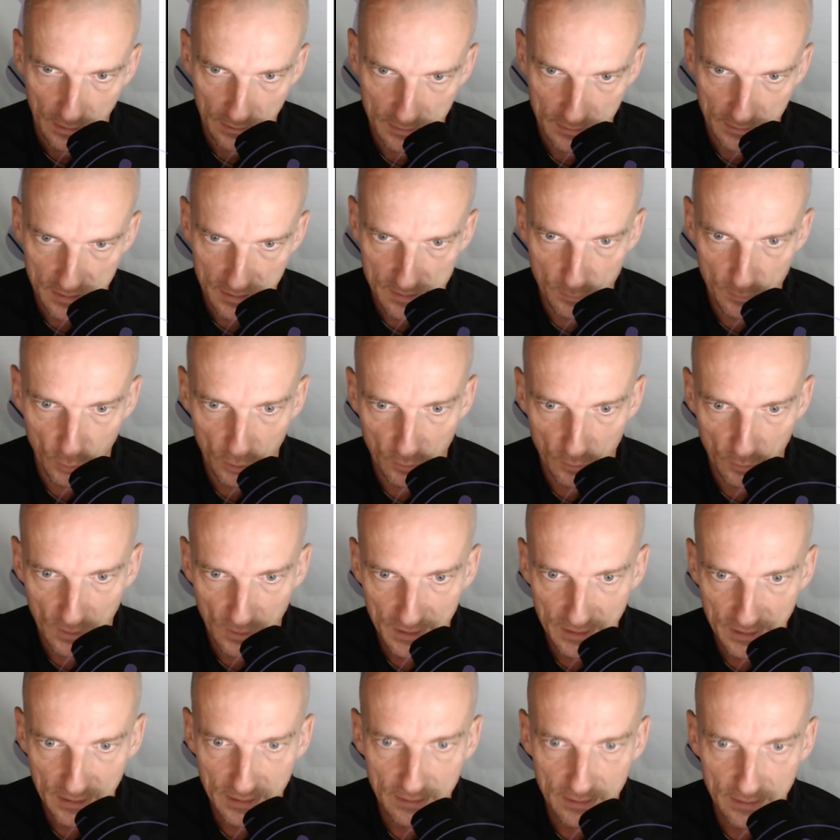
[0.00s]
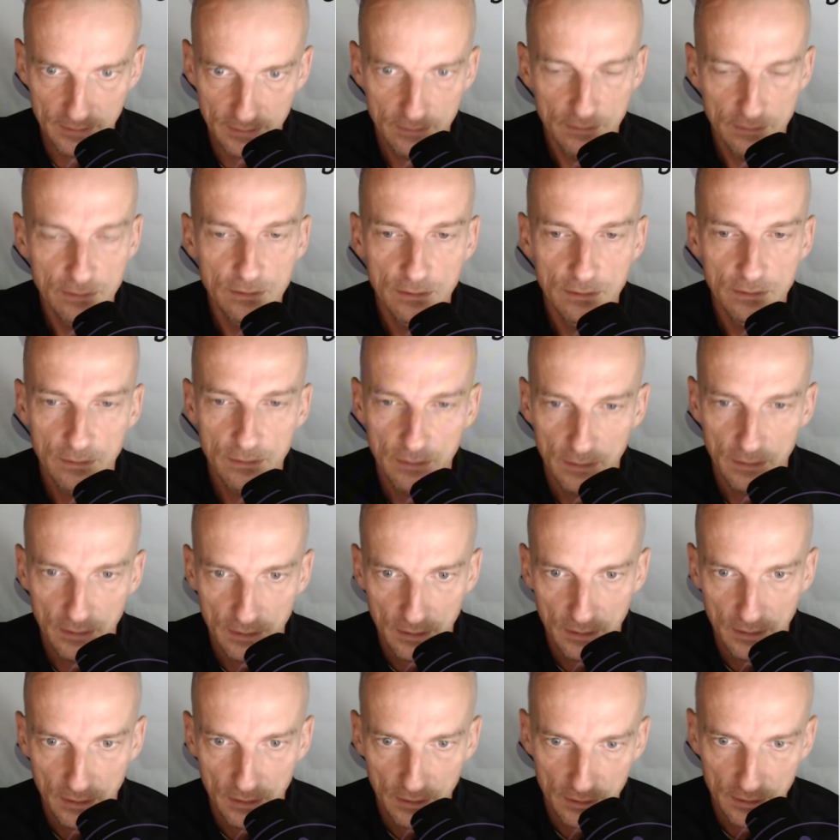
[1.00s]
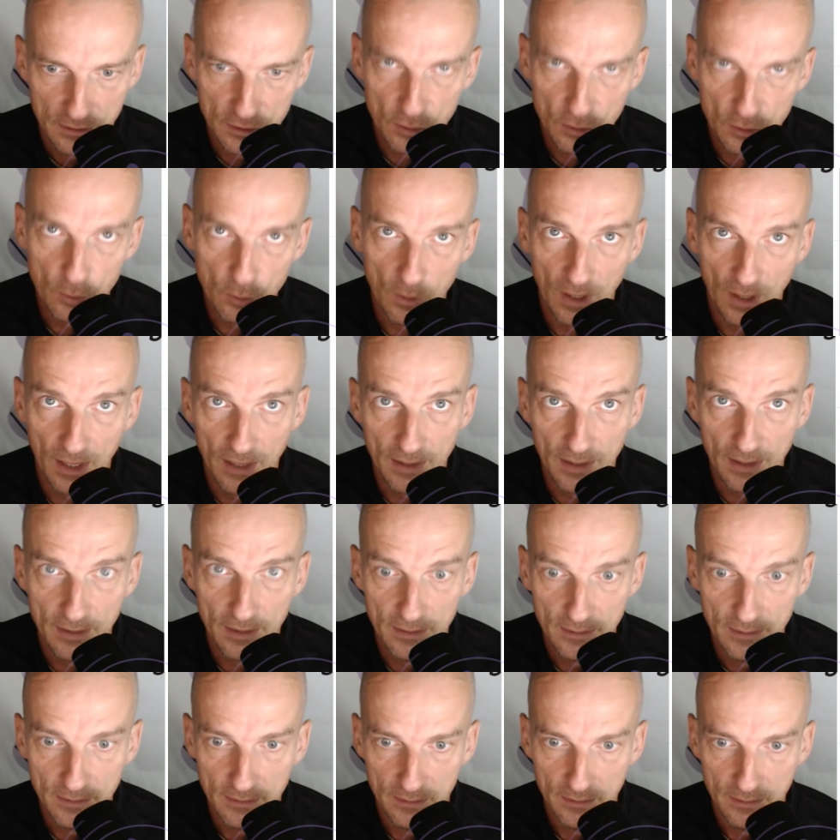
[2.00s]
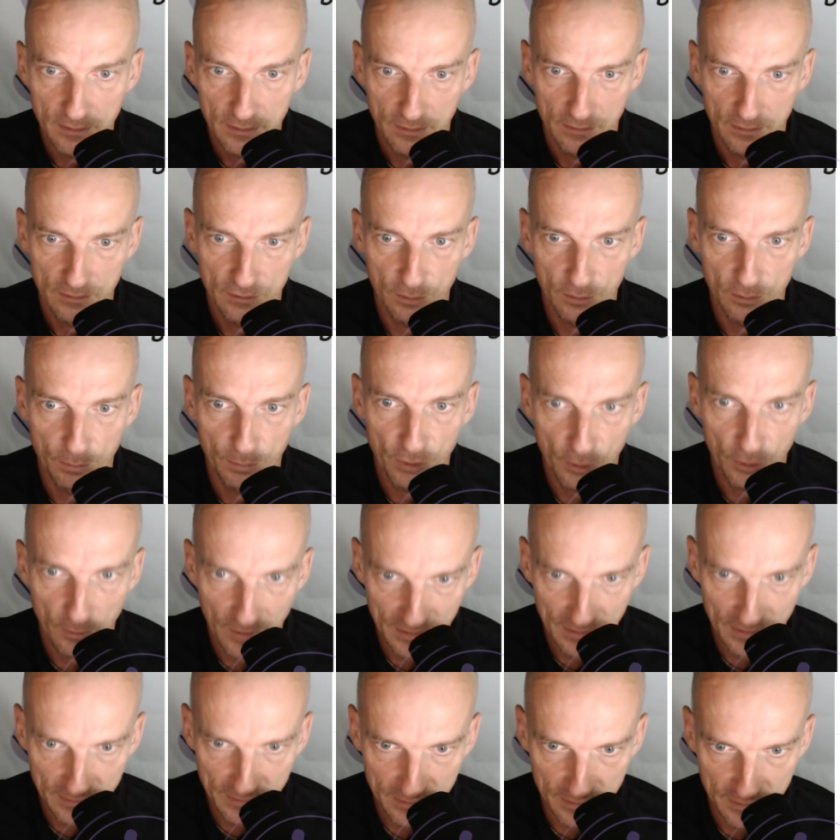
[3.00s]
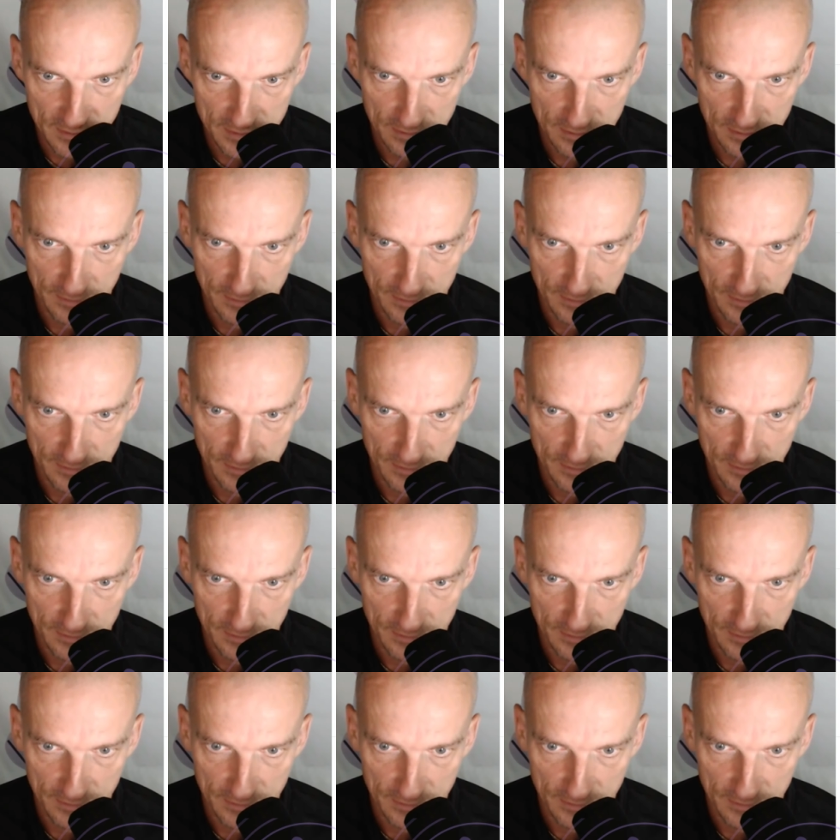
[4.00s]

And the small one here, try to prevent this